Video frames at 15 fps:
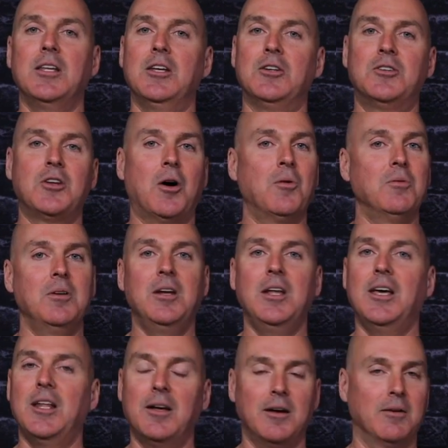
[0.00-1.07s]
You don't
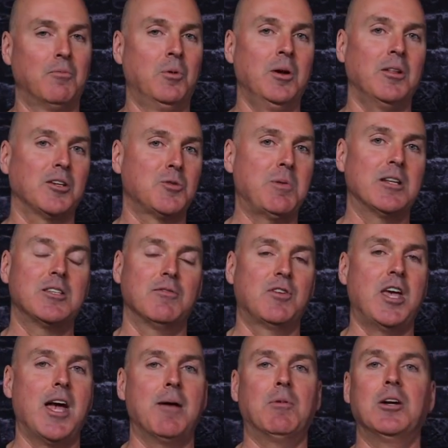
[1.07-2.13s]
need a real expensive
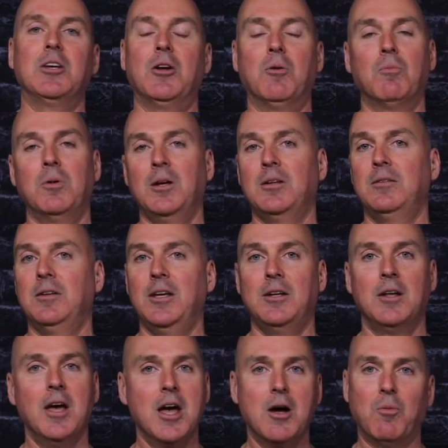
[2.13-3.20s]
camera. You don't
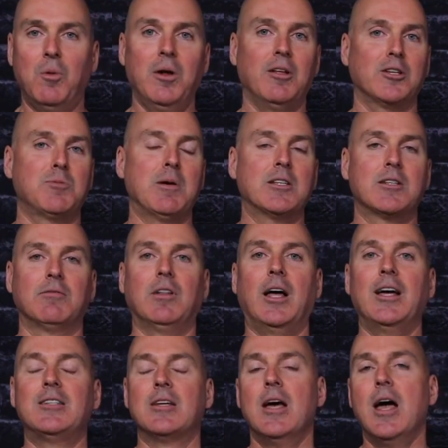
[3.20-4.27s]
need real expensive
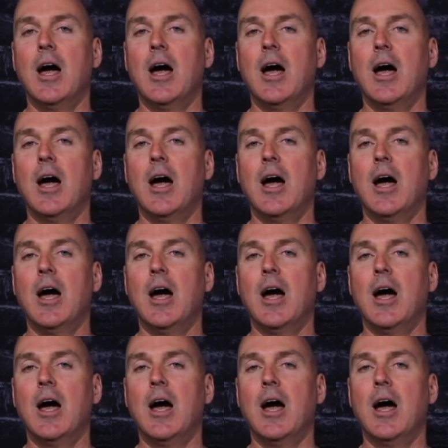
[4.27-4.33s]
lights.